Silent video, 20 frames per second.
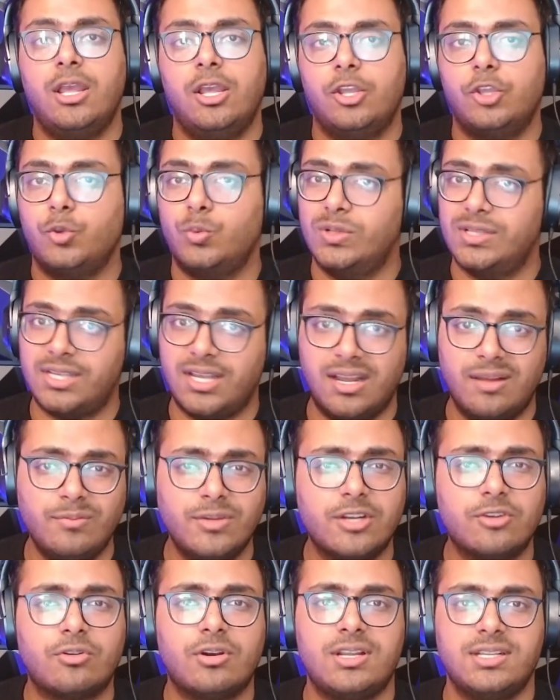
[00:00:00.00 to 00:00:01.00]
You will come
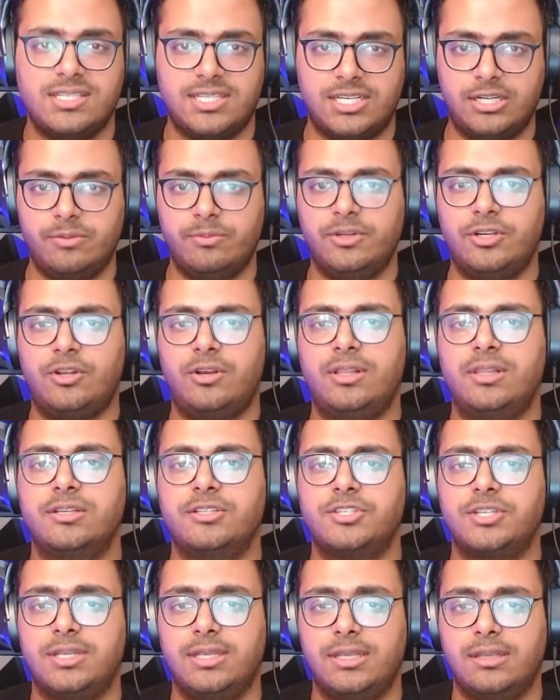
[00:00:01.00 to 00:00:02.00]
across
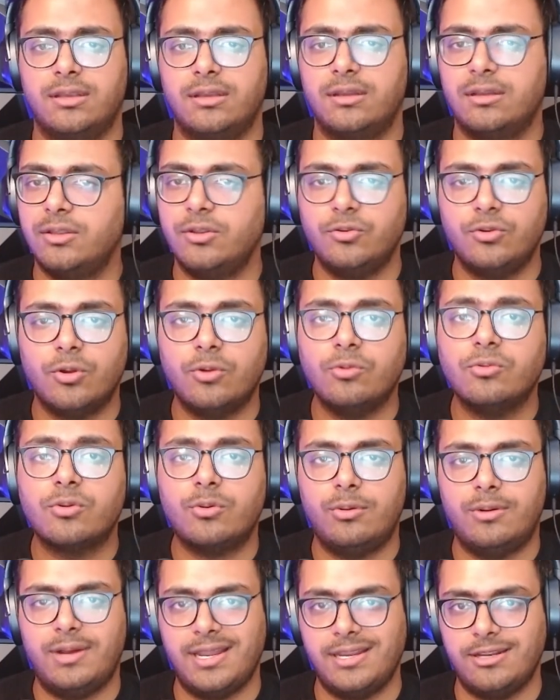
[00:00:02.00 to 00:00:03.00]
terminology you don't
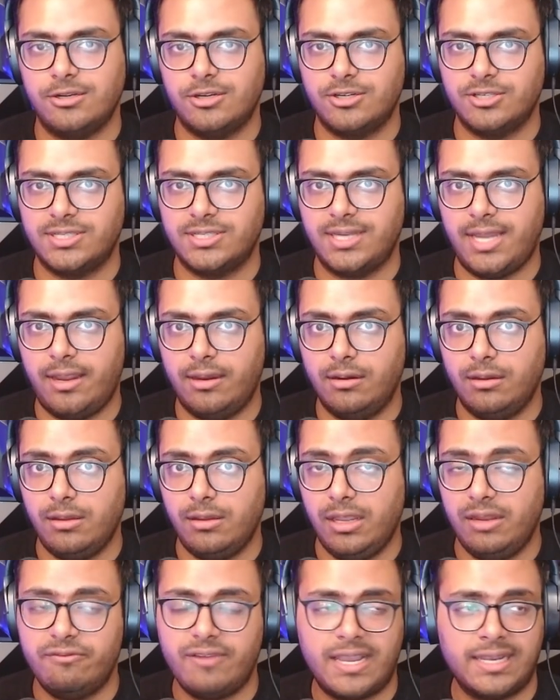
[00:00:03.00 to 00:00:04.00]
quite understand.
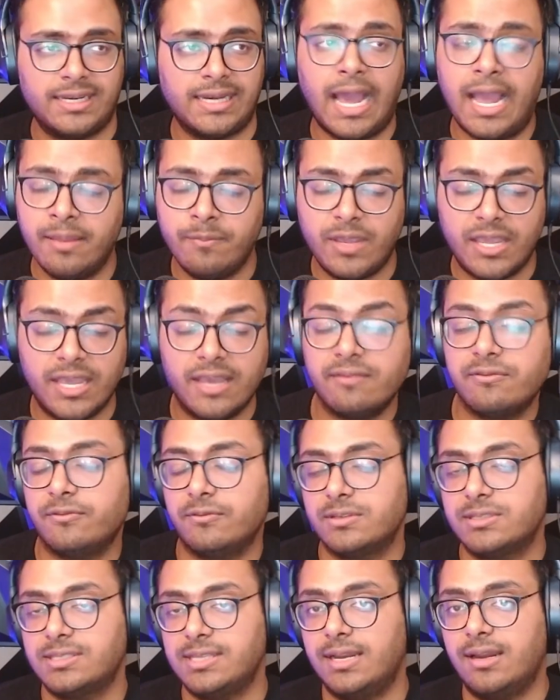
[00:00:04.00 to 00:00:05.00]
In fact, I may have
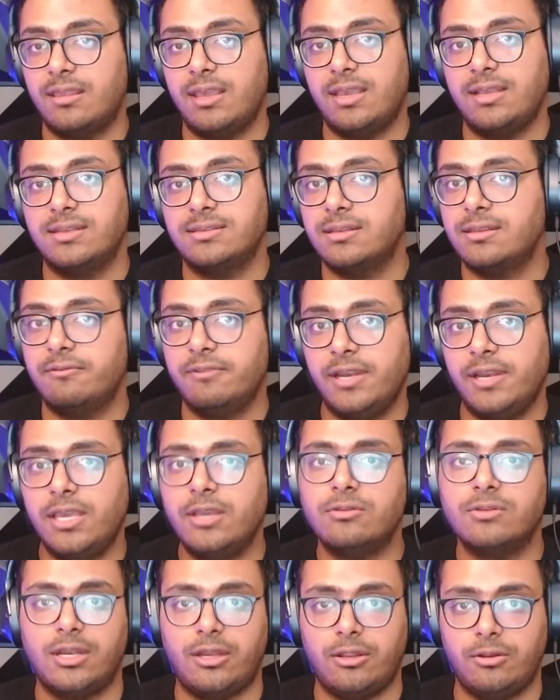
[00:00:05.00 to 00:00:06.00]
said things in the
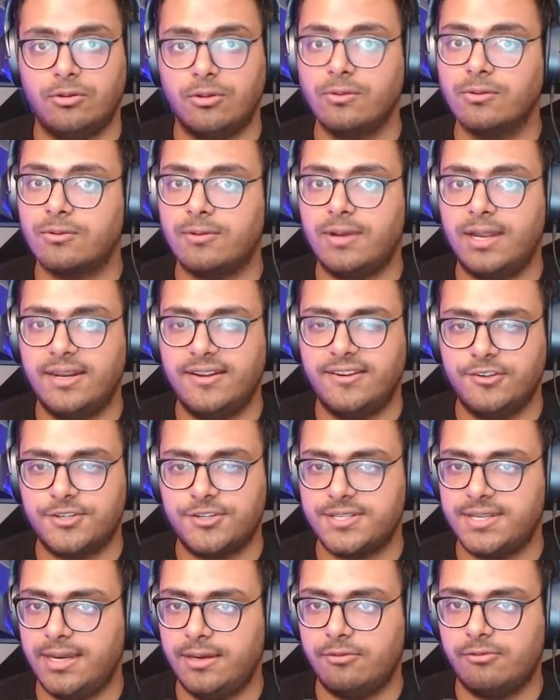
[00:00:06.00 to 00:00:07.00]
video that you don't quite
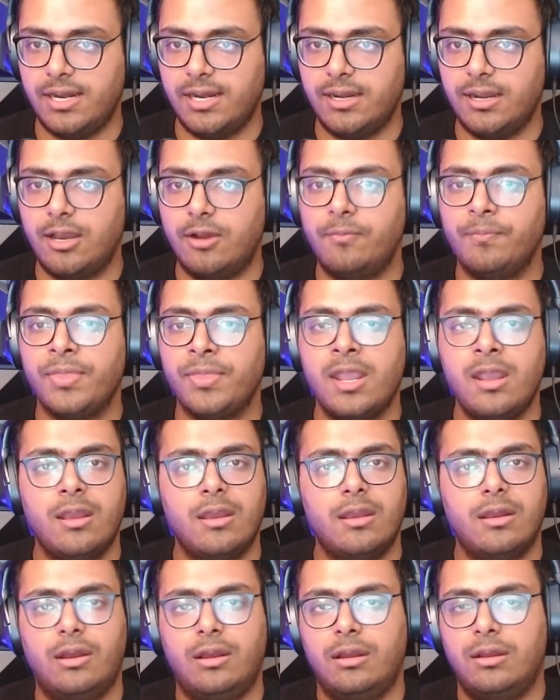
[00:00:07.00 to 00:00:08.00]
understand right now.
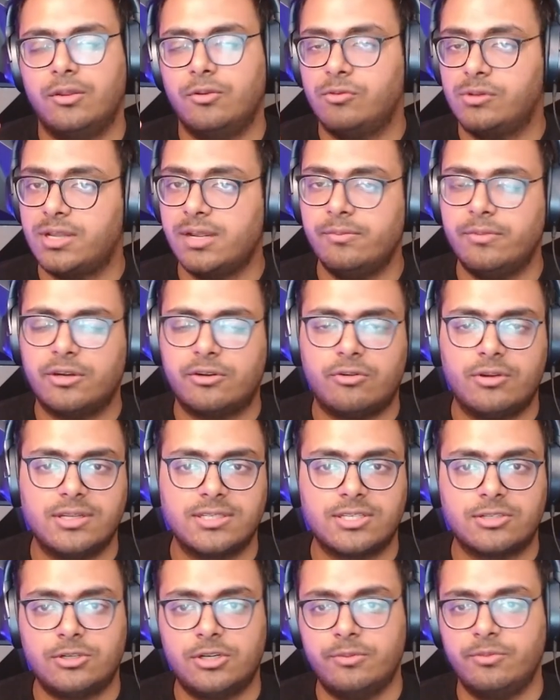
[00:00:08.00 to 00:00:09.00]
You'll come
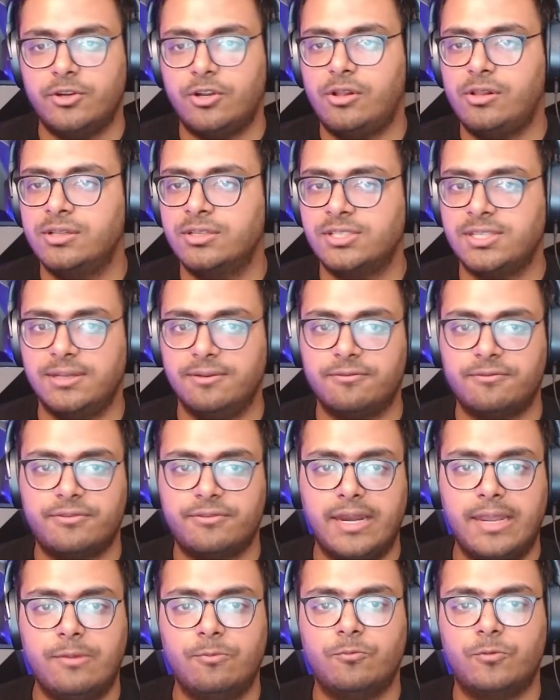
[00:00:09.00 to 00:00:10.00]
across terminology,
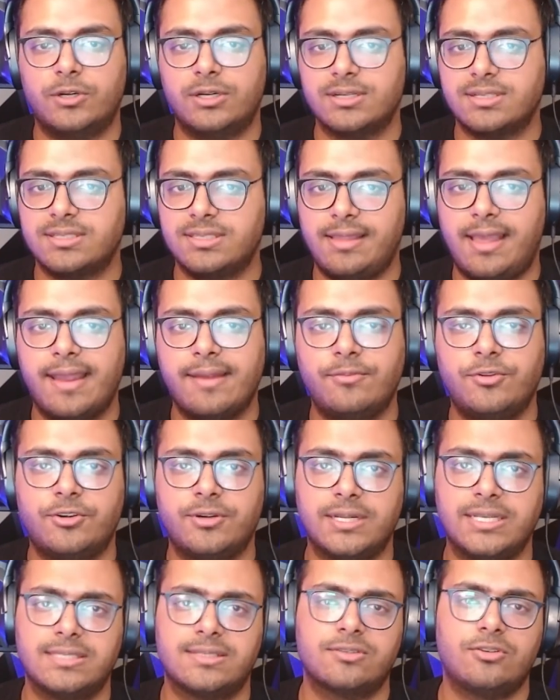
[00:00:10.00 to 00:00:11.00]
frameworks,
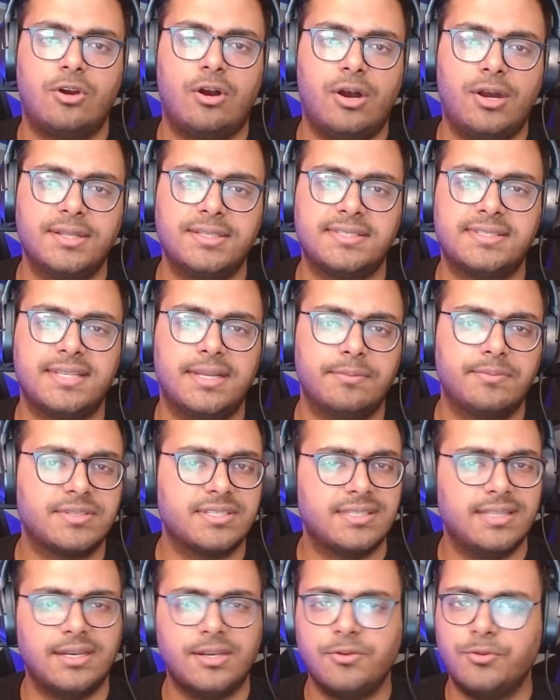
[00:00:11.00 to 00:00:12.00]
libraries,
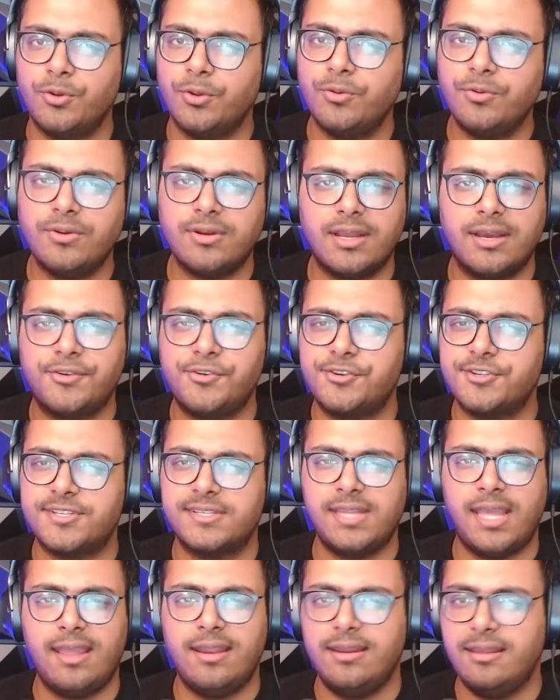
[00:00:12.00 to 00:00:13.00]
concepts that you don't
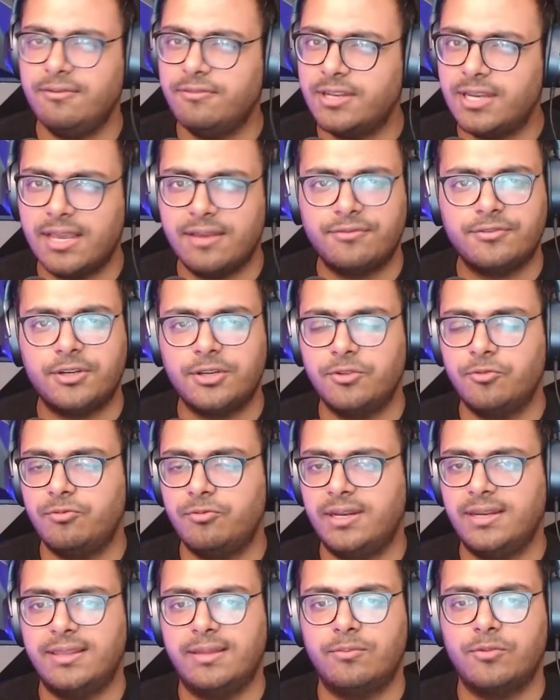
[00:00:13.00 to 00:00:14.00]
understand even after you
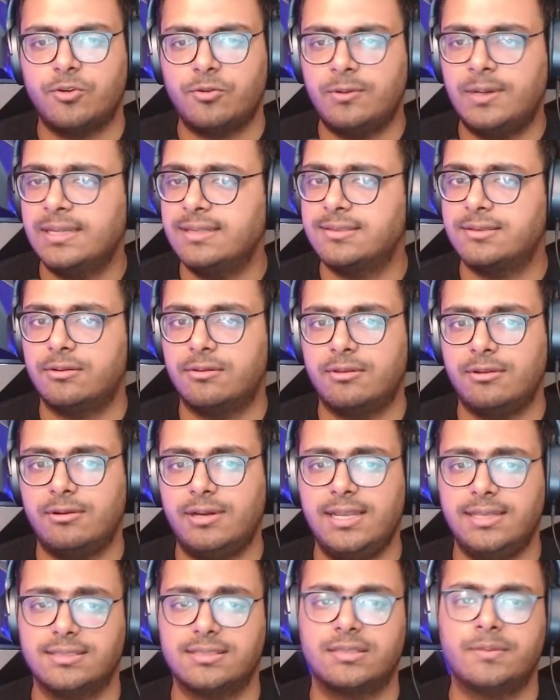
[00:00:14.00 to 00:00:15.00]
read them twice or
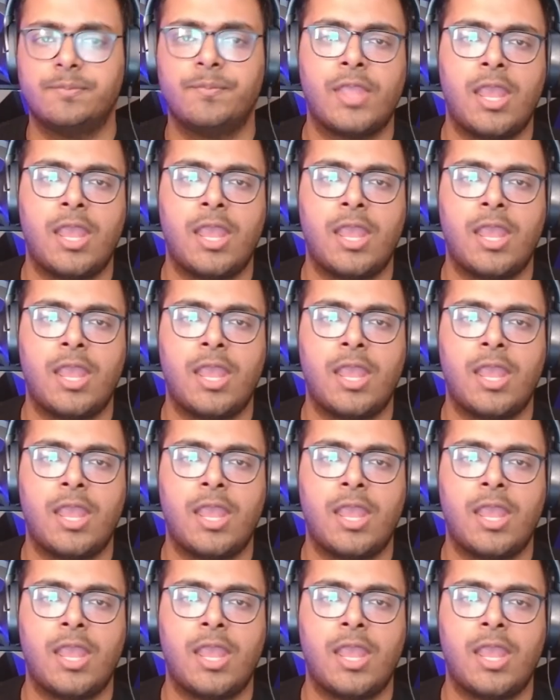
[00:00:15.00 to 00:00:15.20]
thrice.